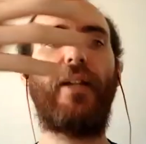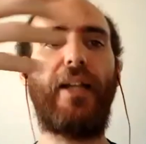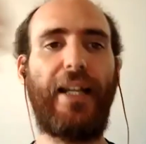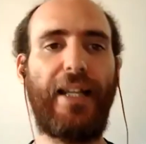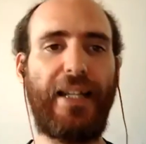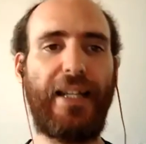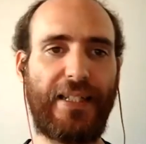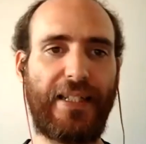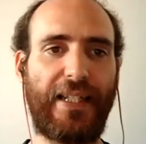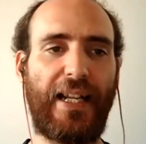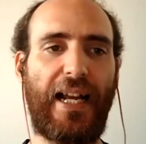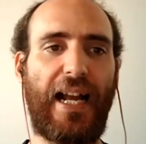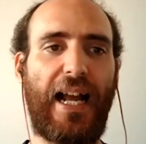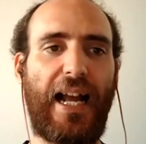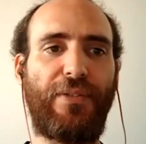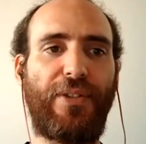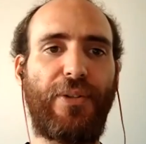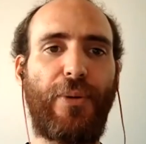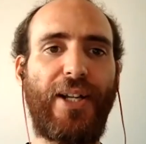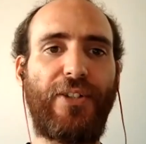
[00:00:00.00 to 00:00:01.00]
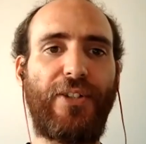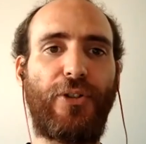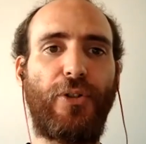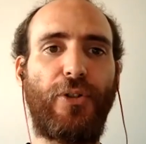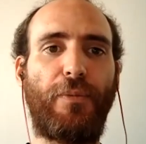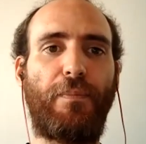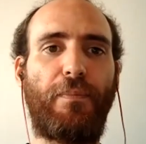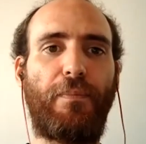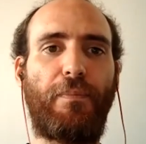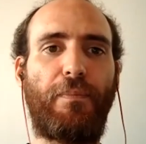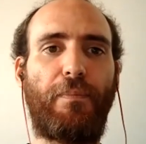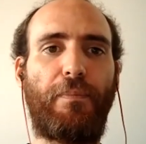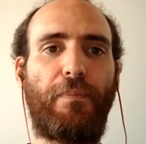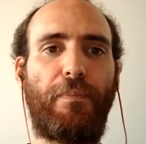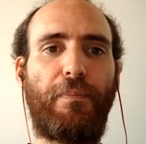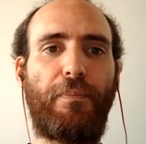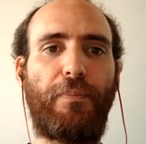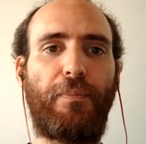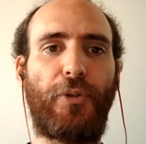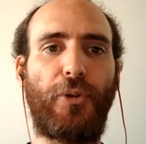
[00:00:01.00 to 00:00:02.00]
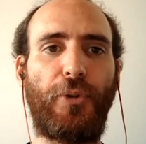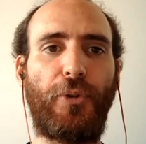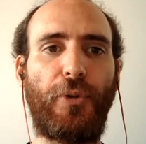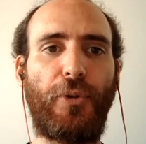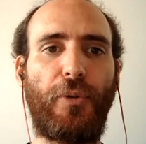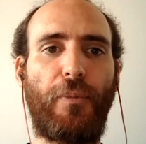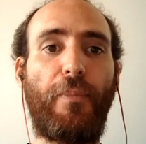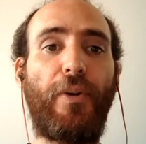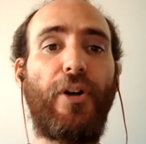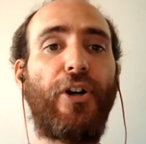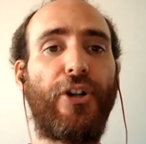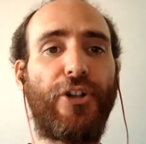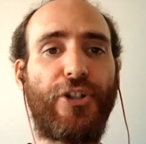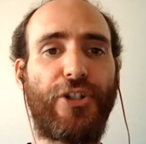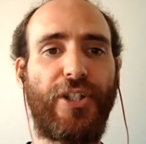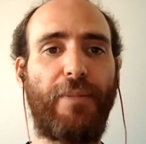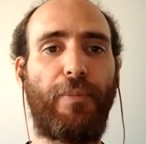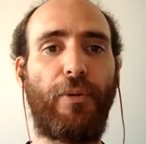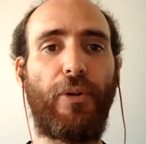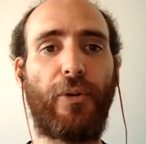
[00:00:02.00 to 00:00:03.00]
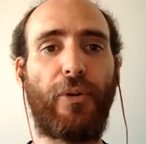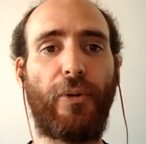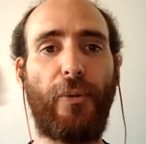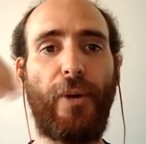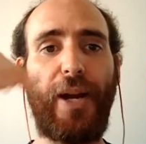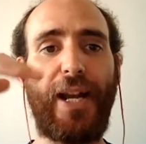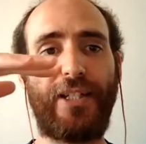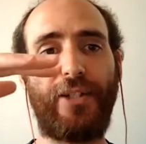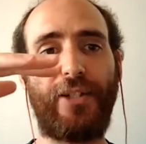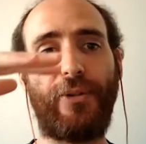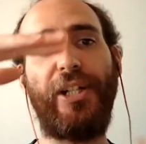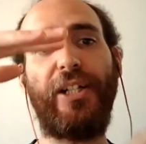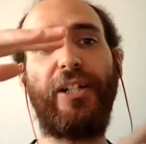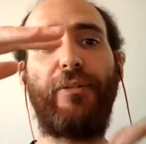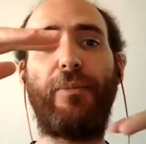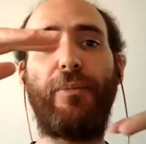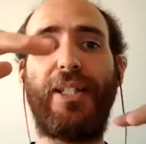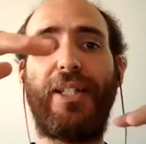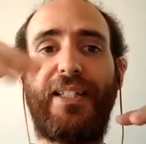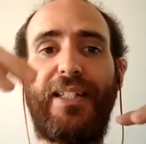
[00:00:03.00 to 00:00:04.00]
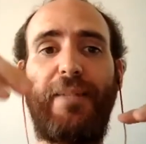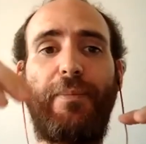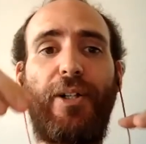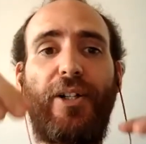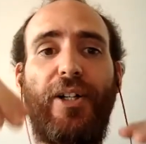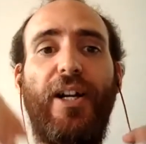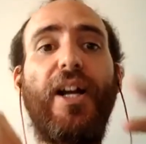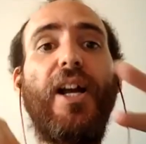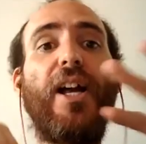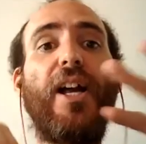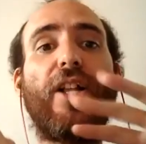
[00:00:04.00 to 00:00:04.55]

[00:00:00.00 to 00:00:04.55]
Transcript: is have the right to to merge the pull request. So here will be the similar.